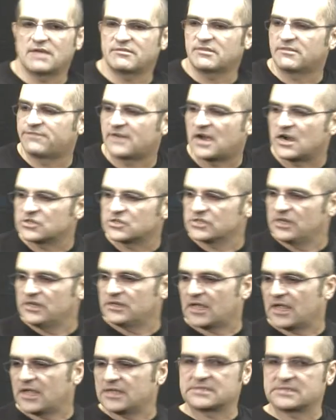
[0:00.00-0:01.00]
a function
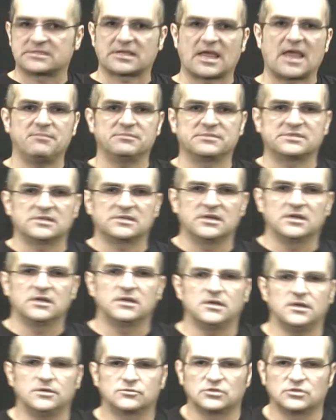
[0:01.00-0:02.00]
in s times
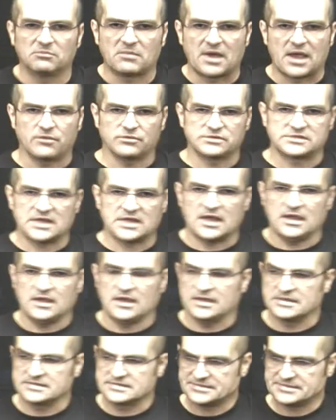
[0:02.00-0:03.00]
e to the minus
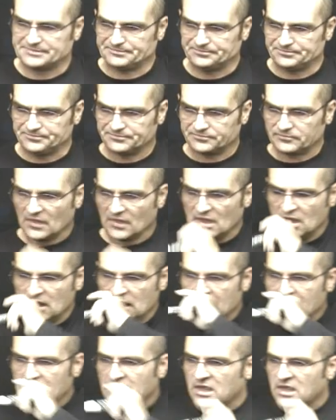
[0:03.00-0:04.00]
as.
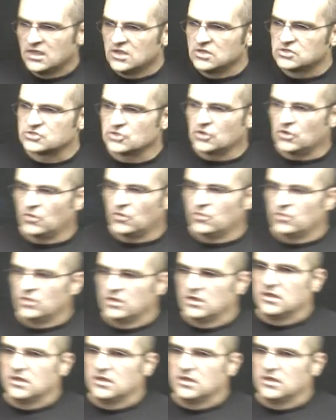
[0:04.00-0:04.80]
So